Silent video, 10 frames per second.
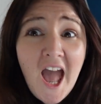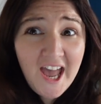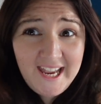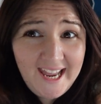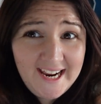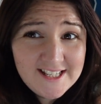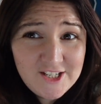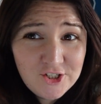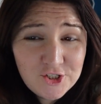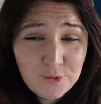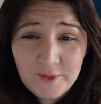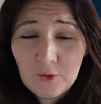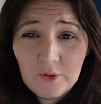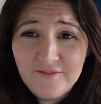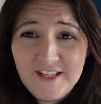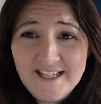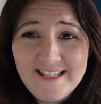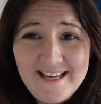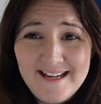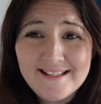Okay, as usual with all of these
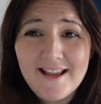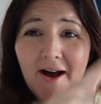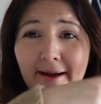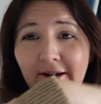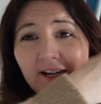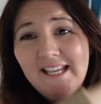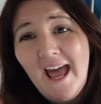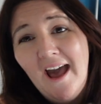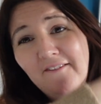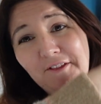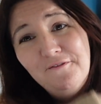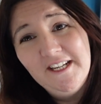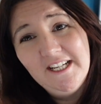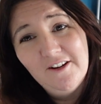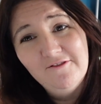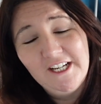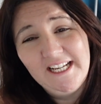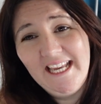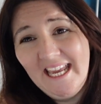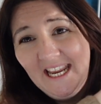things, I'm going to have the video
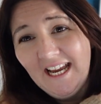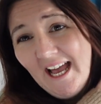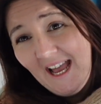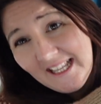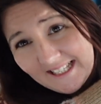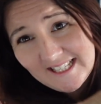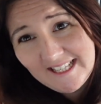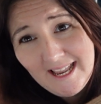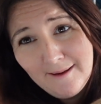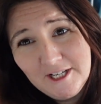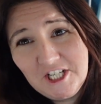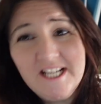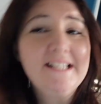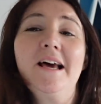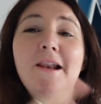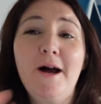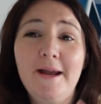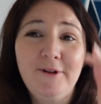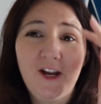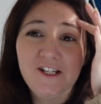running here and the images, and I
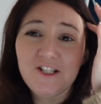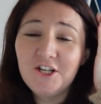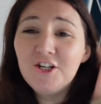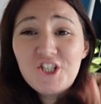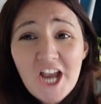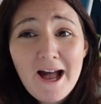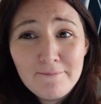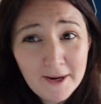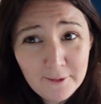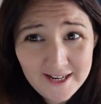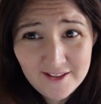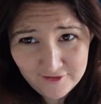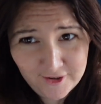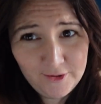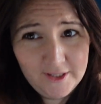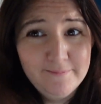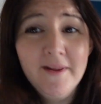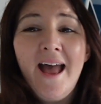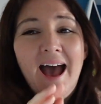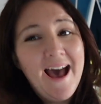am going to chat my way through them.
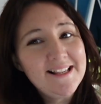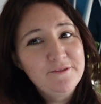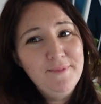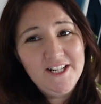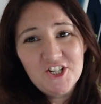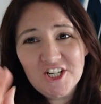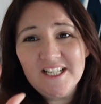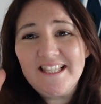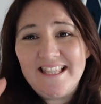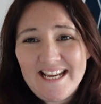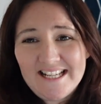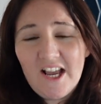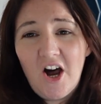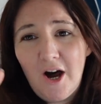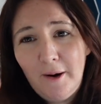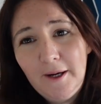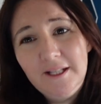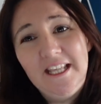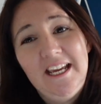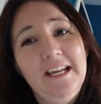As I mentioned, these
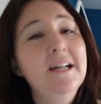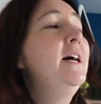are the